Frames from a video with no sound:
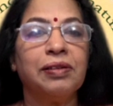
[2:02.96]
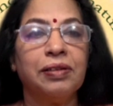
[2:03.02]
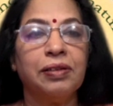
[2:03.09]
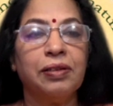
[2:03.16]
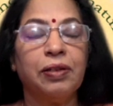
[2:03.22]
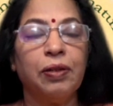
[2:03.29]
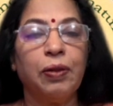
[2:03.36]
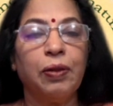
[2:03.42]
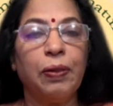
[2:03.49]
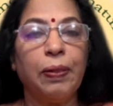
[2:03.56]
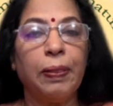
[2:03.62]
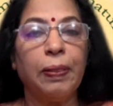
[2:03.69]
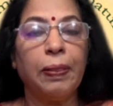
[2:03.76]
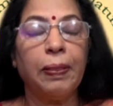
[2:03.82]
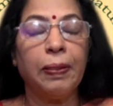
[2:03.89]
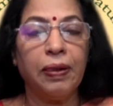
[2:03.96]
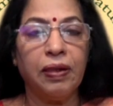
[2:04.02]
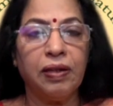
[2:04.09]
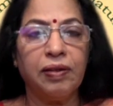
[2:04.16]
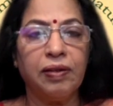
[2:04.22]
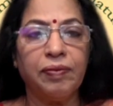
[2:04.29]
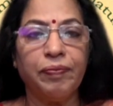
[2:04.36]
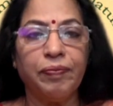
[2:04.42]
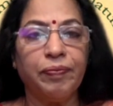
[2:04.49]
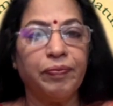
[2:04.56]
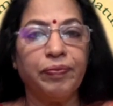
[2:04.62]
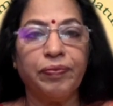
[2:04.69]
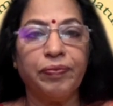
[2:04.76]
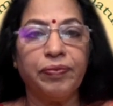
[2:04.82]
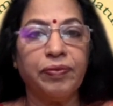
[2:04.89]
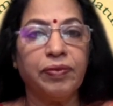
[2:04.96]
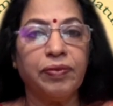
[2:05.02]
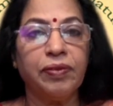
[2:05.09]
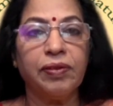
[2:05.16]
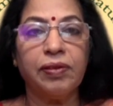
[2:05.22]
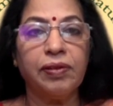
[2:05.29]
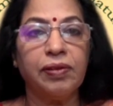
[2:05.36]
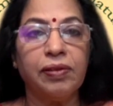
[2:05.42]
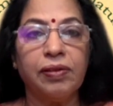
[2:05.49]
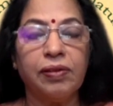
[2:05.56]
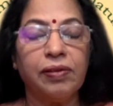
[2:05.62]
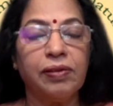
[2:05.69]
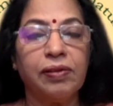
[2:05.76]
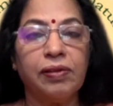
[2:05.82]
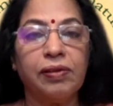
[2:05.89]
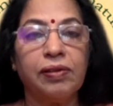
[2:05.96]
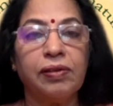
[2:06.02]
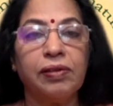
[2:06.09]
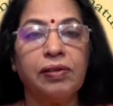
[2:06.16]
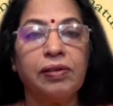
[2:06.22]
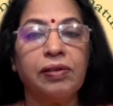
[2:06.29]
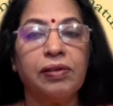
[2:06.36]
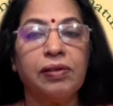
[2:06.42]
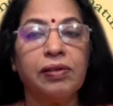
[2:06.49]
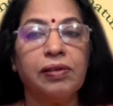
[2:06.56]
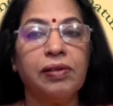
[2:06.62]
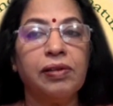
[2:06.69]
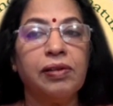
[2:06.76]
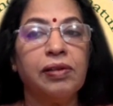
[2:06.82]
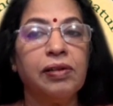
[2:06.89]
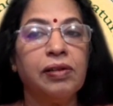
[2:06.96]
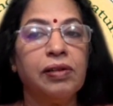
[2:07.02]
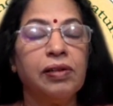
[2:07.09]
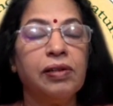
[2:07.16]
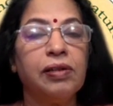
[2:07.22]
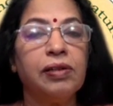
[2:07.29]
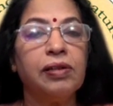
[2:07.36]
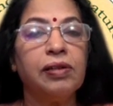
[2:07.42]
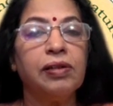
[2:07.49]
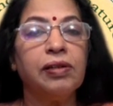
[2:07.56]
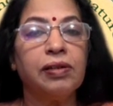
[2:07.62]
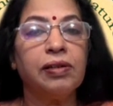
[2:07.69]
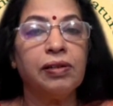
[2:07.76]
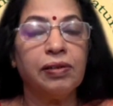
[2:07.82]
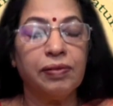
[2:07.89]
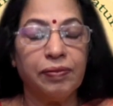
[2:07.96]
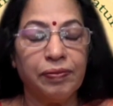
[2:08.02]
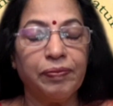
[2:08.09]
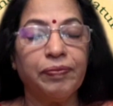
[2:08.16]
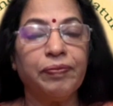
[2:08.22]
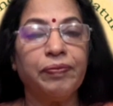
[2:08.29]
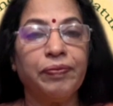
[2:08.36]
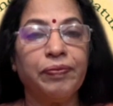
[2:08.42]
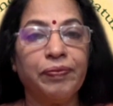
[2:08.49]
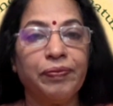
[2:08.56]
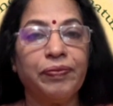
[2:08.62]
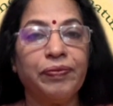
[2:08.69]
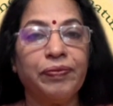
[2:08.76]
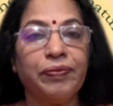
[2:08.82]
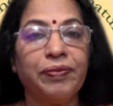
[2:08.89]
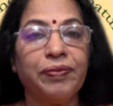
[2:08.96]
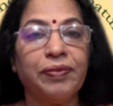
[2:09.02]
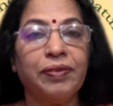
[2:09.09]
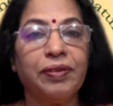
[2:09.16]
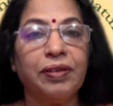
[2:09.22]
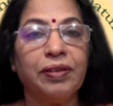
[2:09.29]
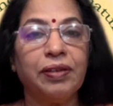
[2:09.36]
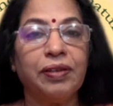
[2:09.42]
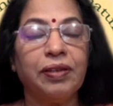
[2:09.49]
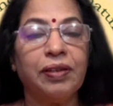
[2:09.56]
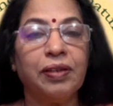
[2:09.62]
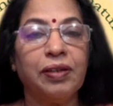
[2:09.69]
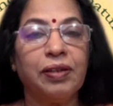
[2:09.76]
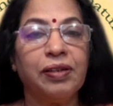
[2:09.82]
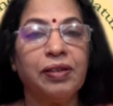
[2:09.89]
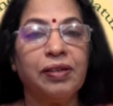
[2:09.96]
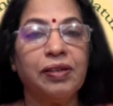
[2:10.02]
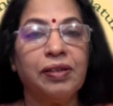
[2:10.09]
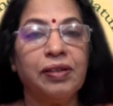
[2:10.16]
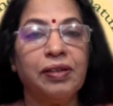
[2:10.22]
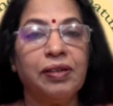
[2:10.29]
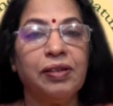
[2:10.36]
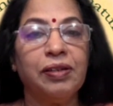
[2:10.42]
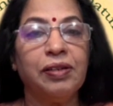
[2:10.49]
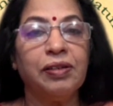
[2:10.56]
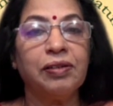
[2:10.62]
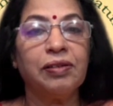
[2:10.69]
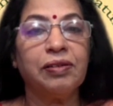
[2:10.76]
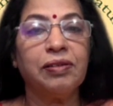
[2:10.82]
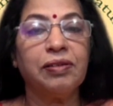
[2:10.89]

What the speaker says: This person isn't speaking.